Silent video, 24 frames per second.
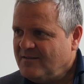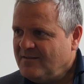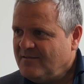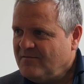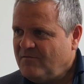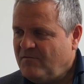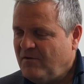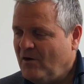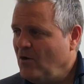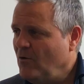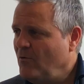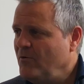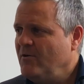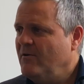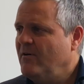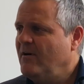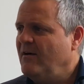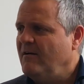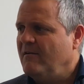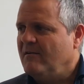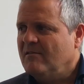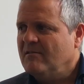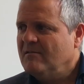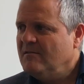follow your
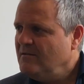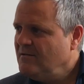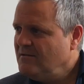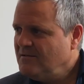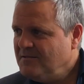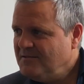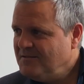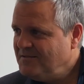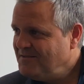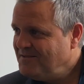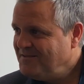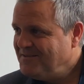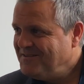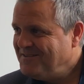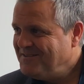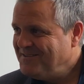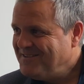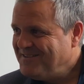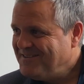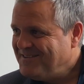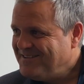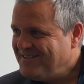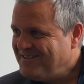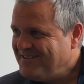heart.
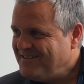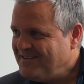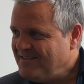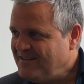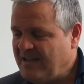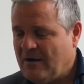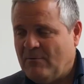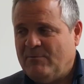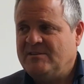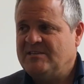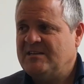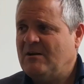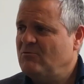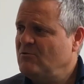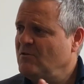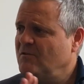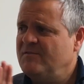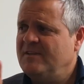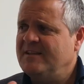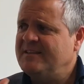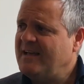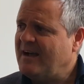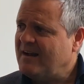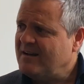Now is out
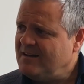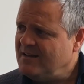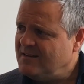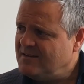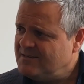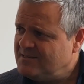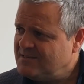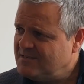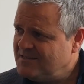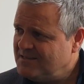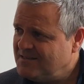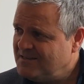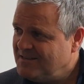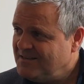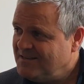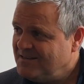of the tactics.